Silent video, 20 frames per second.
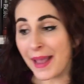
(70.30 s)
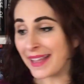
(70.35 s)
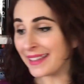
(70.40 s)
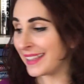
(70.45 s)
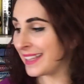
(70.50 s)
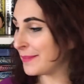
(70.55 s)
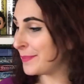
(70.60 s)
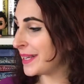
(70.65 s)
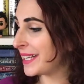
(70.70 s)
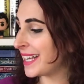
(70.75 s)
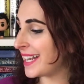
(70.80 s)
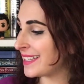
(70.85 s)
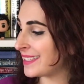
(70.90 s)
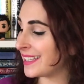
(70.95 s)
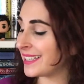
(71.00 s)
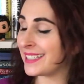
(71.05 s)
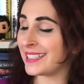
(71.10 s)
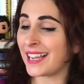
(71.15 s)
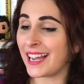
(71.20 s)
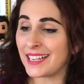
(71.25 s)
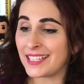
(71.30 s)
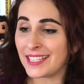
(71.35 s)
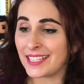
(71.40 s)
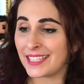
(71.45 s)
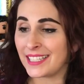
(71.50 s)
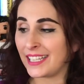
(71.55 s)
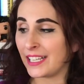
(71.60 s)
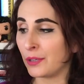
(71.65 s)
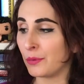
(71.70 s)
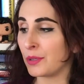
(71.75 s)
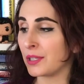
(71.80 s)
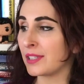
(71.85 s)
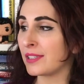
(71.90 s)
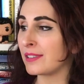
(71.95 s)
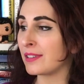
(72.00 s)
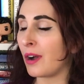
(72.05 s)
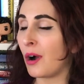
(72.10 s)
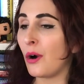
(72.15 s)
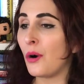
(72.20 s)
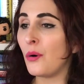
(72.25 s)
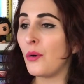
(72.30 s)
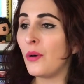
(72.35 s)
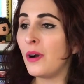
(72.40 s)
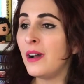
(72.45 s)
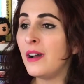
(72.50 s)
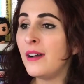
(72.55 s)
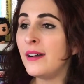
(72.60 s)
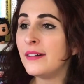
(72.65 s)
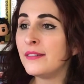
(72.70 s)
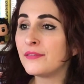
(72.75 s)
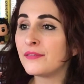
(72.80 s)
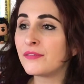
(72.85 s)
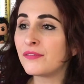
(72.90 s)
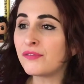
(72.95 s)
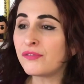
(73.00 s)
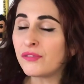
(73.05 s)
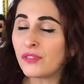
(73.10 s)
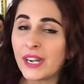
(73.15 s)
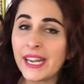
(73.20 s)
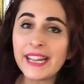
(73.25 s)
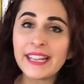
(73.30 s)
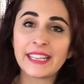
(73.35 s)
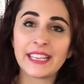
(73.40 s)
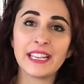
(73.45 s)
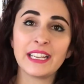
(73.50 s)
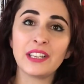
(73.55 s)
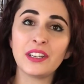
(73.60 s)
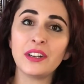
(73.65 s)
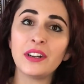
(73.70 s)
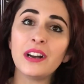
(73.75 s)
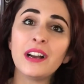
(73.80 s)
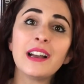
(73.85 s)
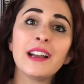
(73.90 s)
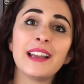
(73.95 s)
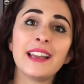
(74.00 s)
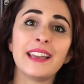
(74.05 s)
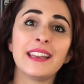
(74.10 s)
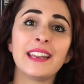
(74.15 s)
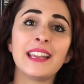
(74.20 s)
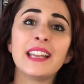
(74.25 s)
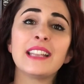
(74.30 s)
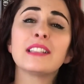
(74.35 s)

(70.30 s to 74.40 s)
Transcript: Mainly because the Duchess deal was so freaking good.